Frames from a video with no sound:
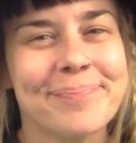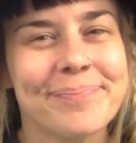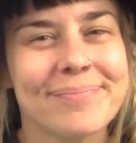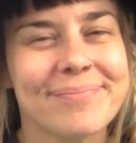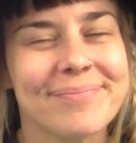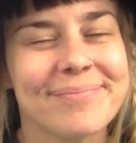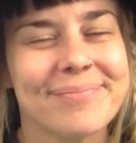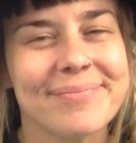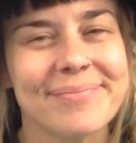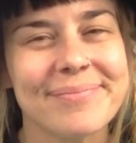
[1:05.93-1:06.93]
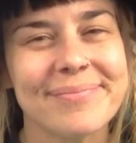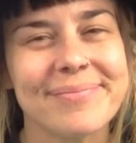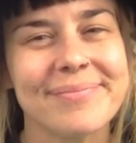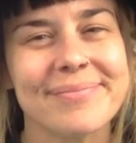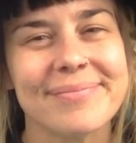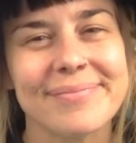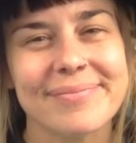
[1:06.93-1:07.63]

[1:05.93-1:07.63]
Nothing is said.